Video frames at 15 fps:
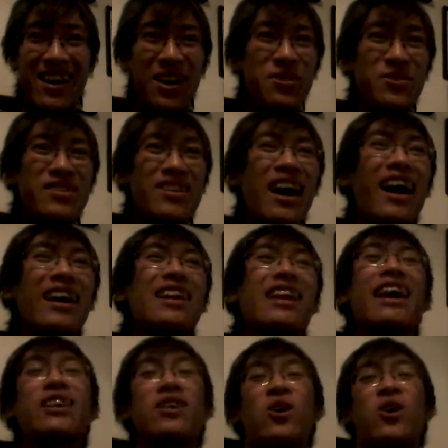How do you not
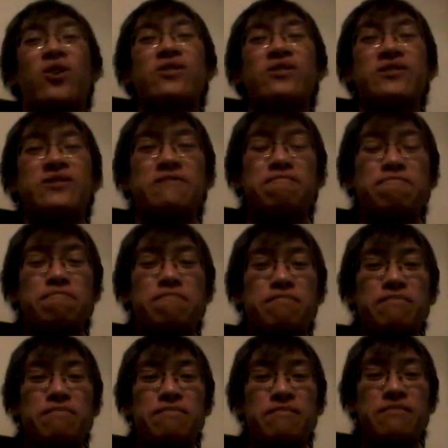like cars?
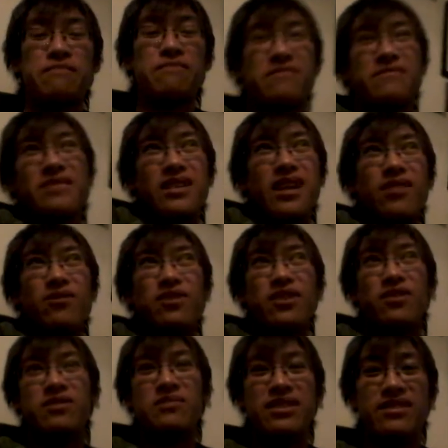I don't
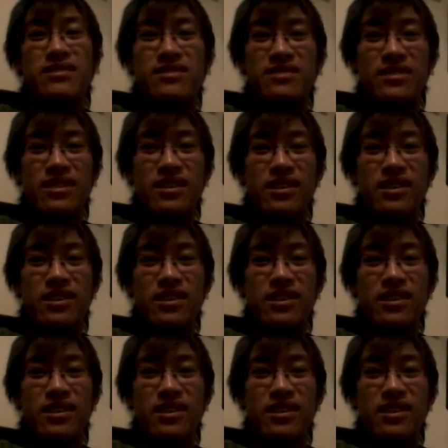know. I mean,